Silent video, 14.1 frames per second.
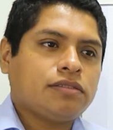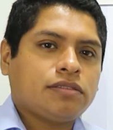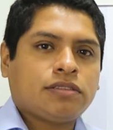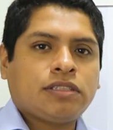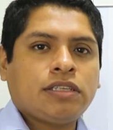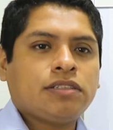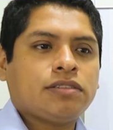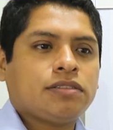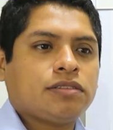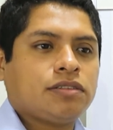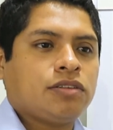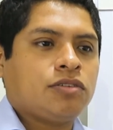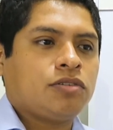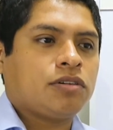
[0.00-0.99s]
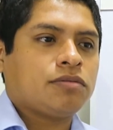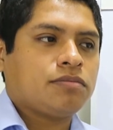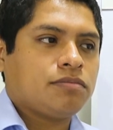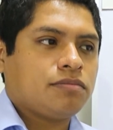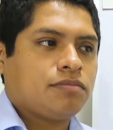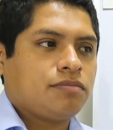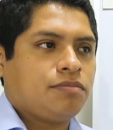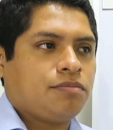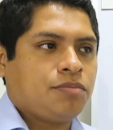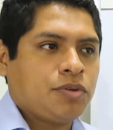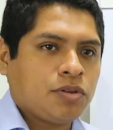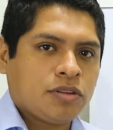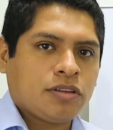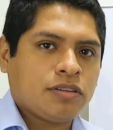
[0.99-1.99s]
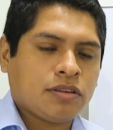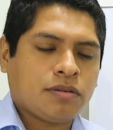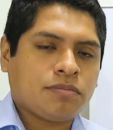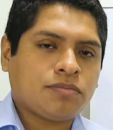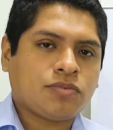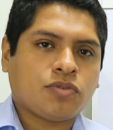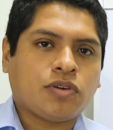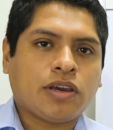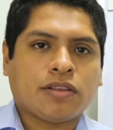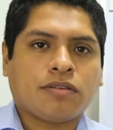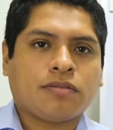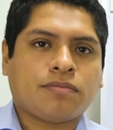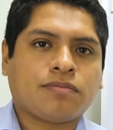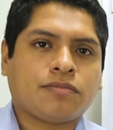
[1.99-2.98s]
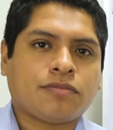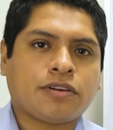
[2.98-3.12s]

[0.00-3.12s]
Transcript: since you are building them together,